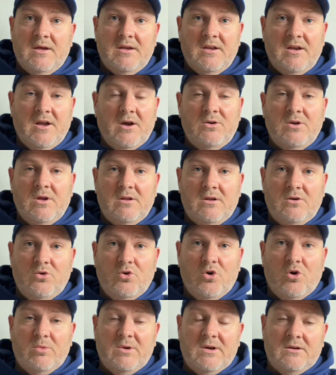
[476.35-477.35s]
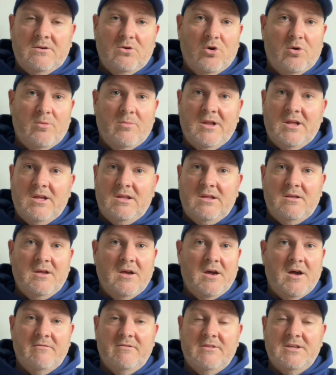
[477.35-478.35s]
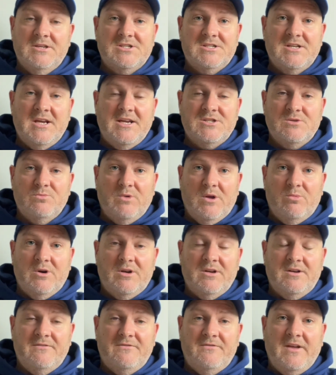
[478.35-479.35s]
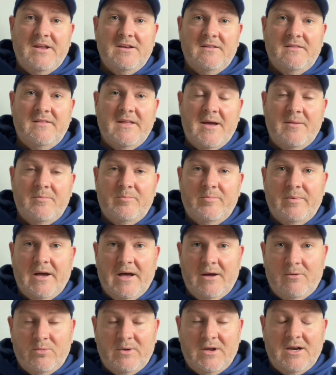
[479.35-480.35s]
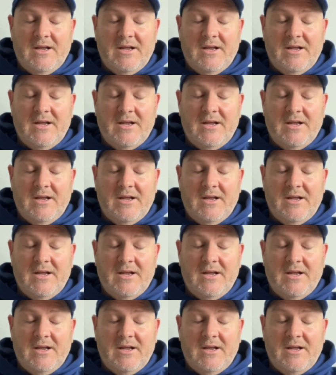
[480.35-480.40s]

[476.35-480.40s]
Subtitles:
You know, normally over the season we would have defended that, but we